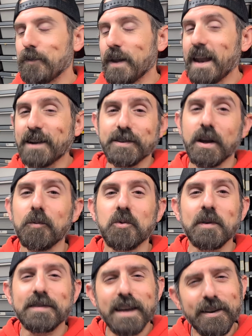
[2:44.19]
It actually helps
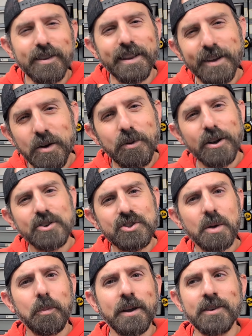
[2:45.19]
me save a little bit on
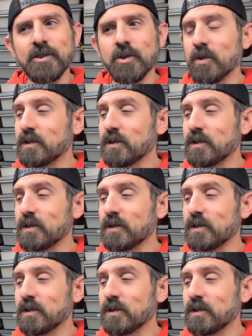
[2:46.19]
shipping too.